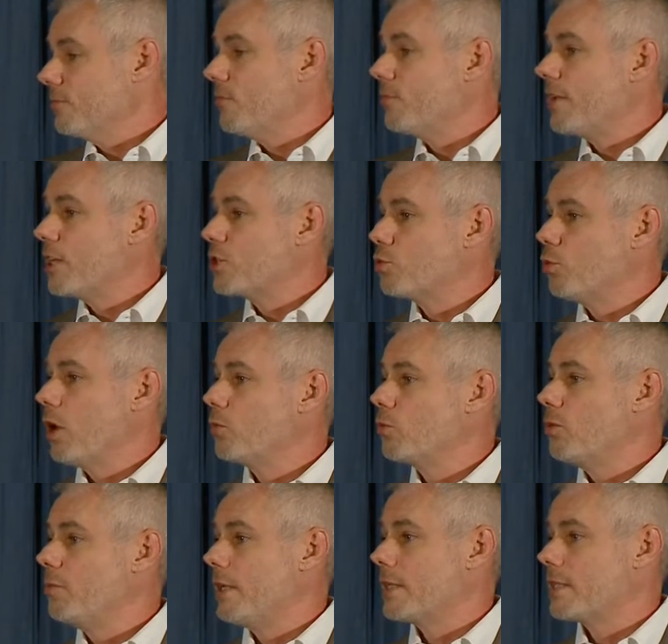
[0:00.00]
Phase 1
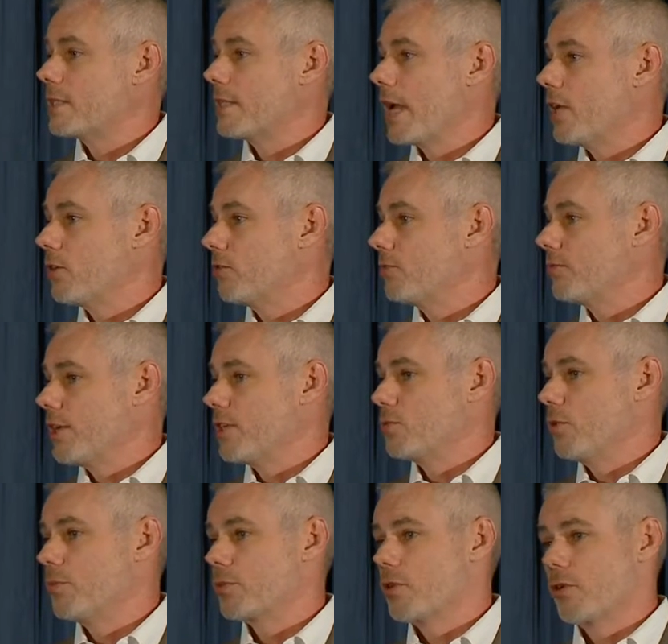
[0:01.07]
would be a standard phase
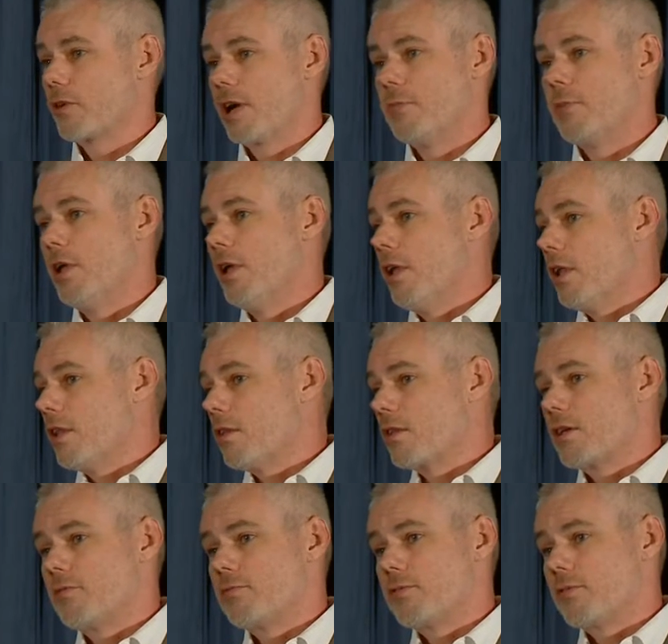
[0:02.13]
1 program
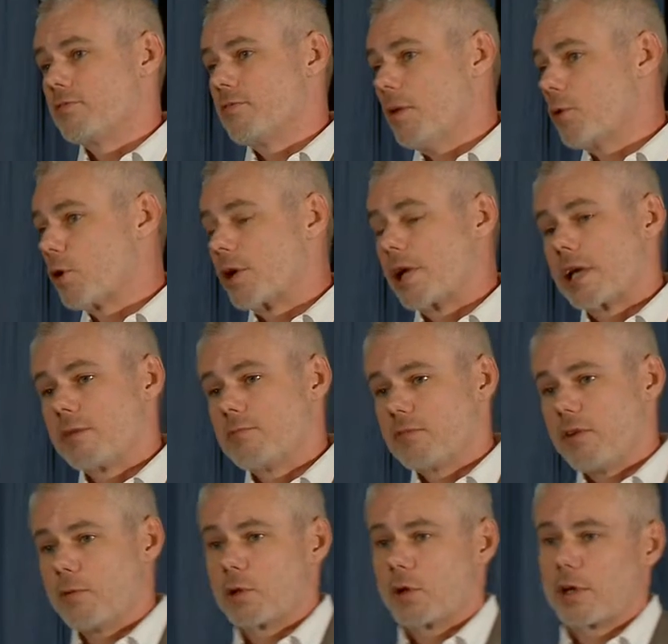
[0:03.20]
looking for
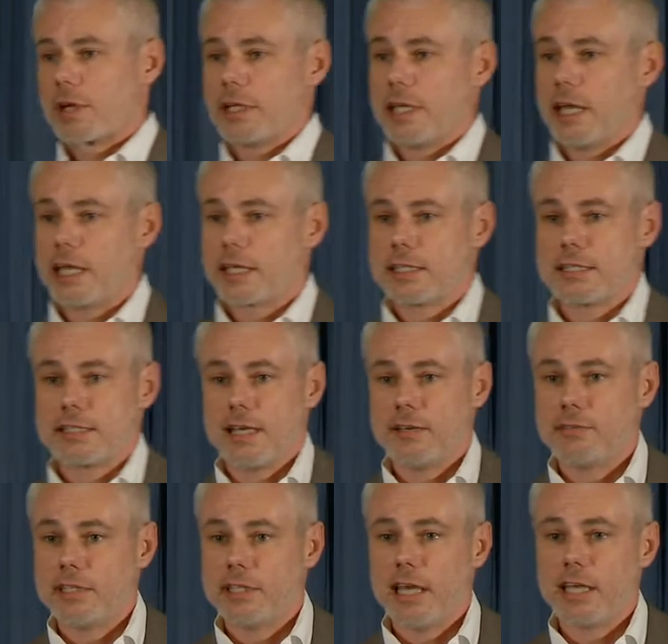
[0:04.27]
pharmacokinetic and
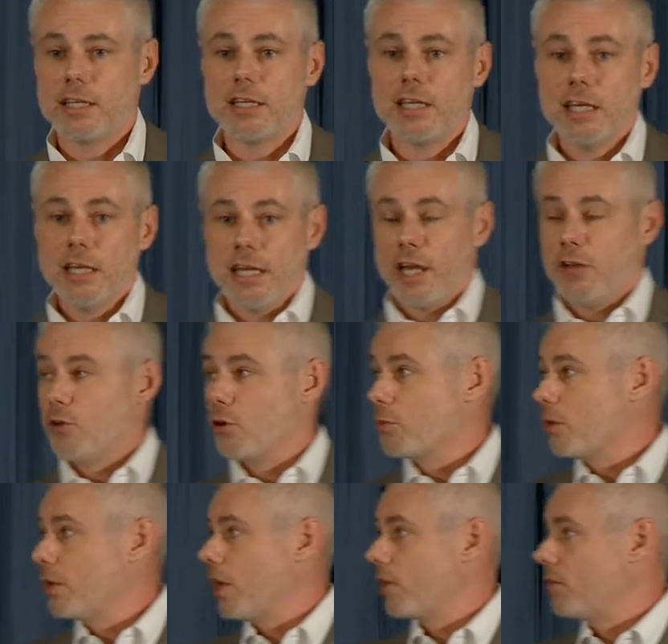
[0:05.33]
safety data in
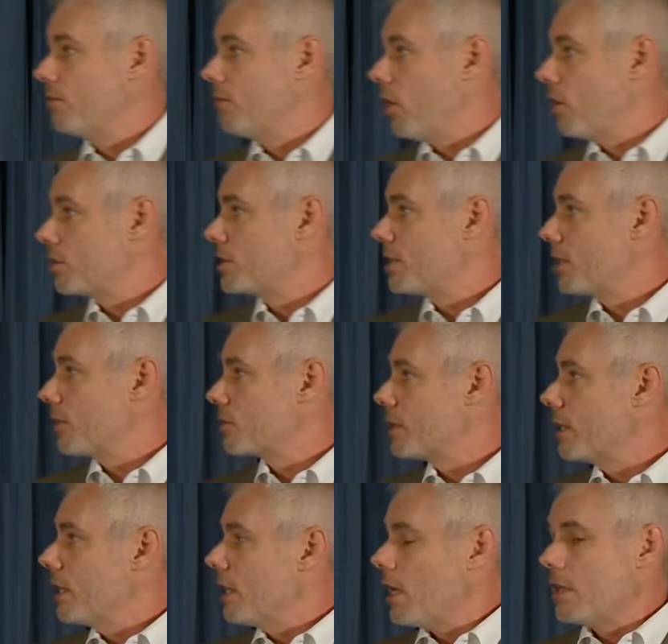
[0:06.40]
normal healthy volunteers.
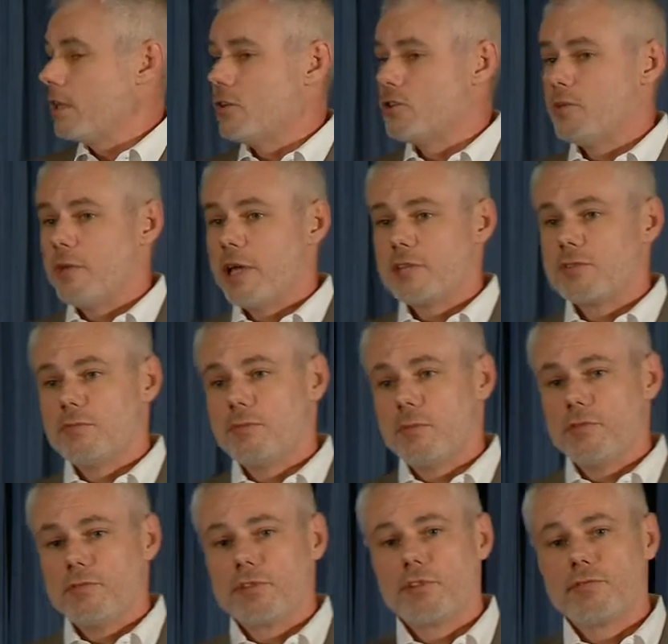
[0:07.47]
And then as you
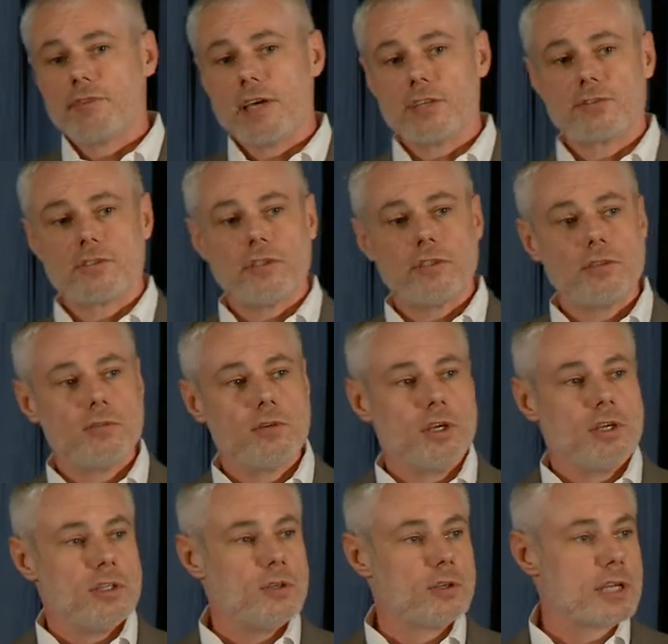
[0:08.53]
move into phase 2,
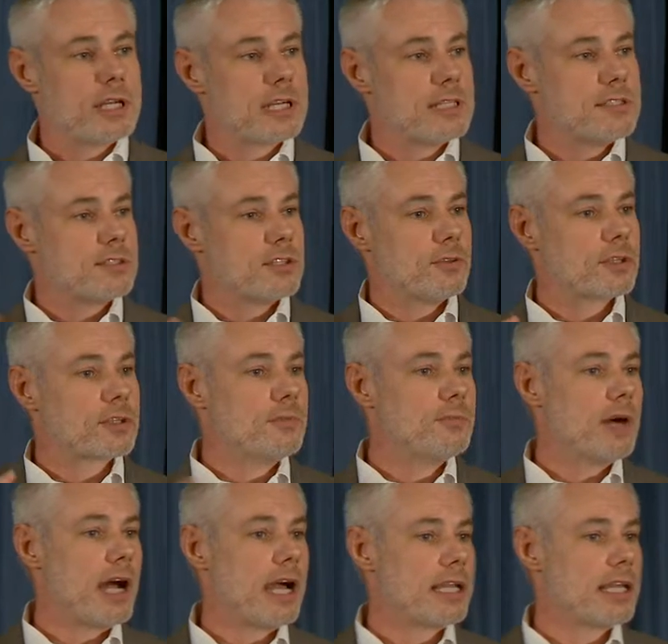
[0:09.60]
you can consider
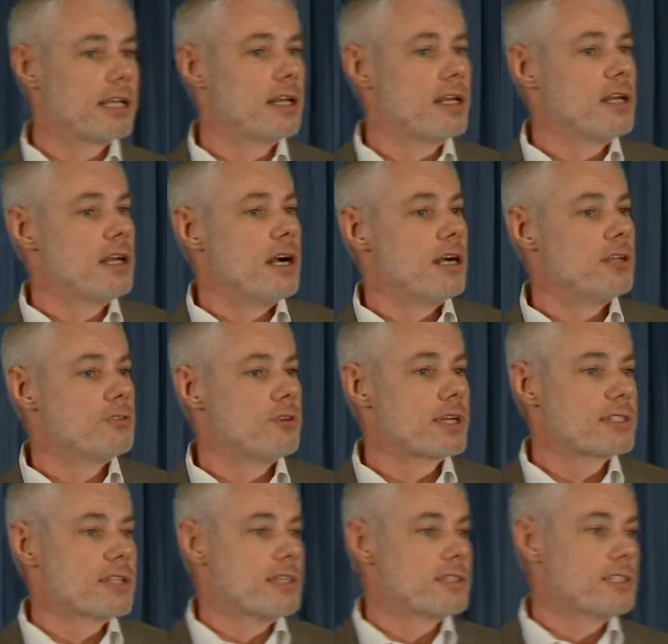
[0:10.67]
combining
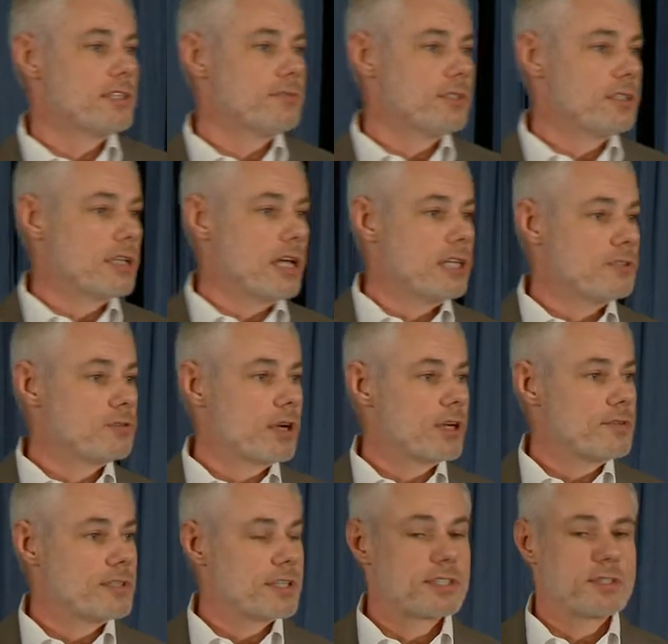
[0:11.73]
drug-sensitive and
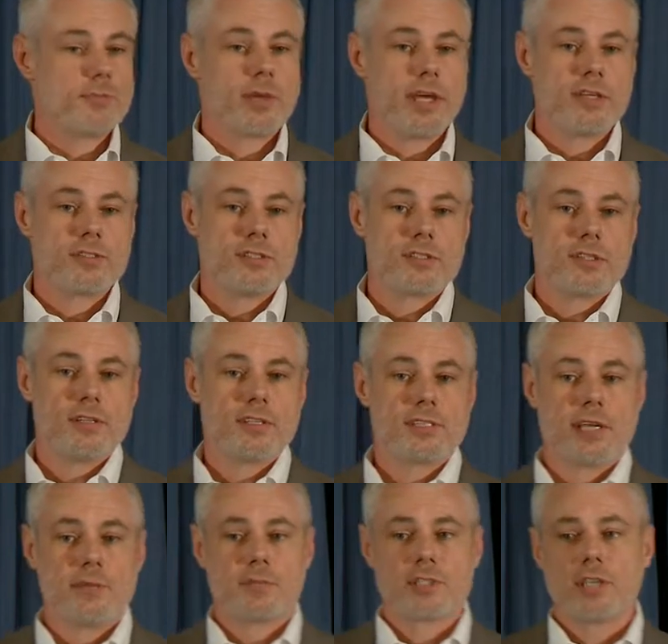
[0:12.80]
drug-resistant patients in the
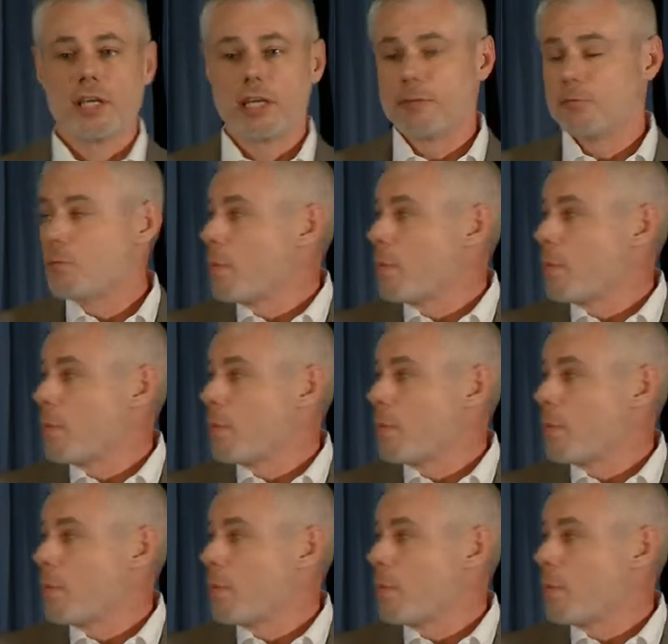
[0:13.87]
same study.